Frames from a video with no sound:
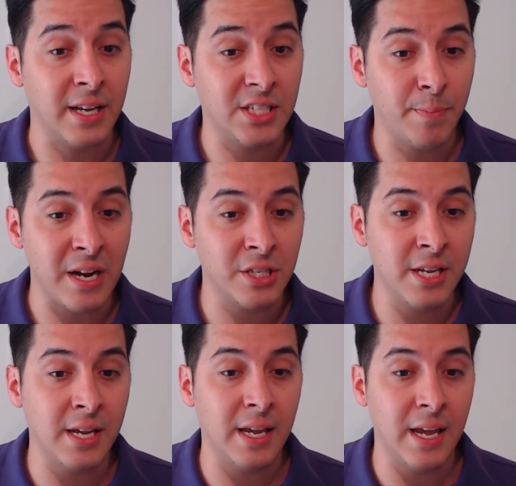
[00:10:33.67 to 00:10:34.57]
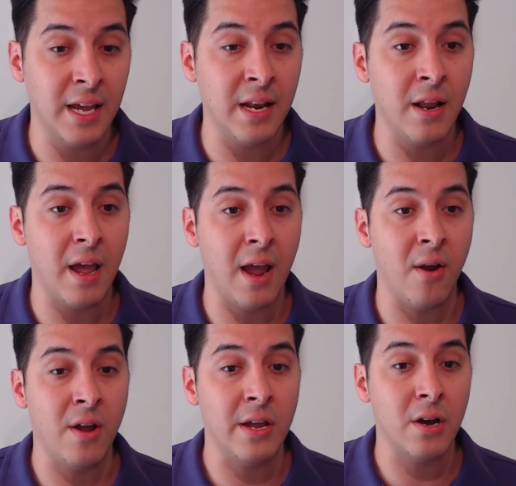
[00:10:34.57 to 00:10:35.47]
especially in
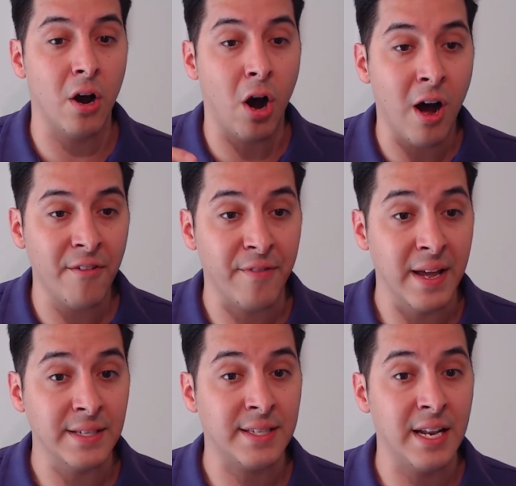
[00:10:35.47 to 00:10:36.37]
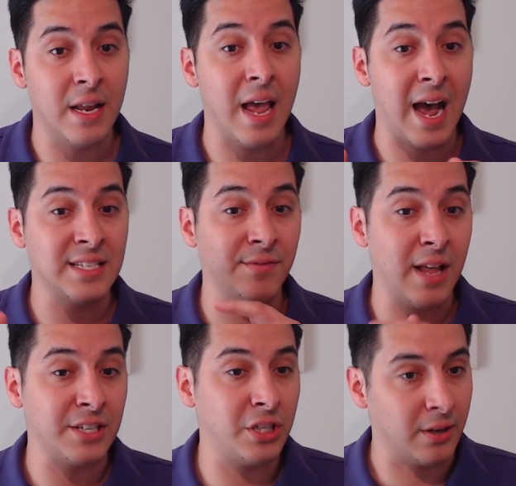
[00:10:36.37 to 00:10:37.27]
a offense that as of
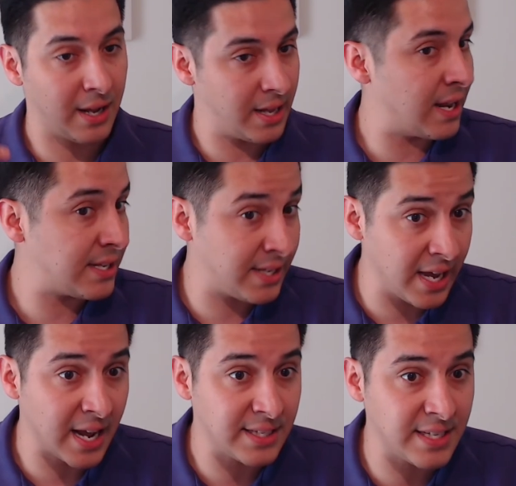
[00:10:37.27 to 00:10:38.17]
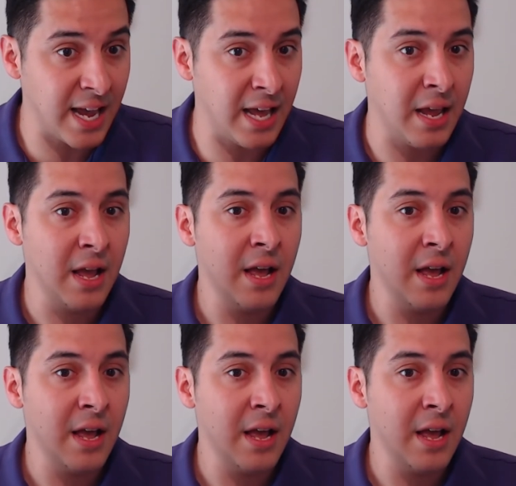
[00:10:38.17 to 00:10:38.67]
last year, and I said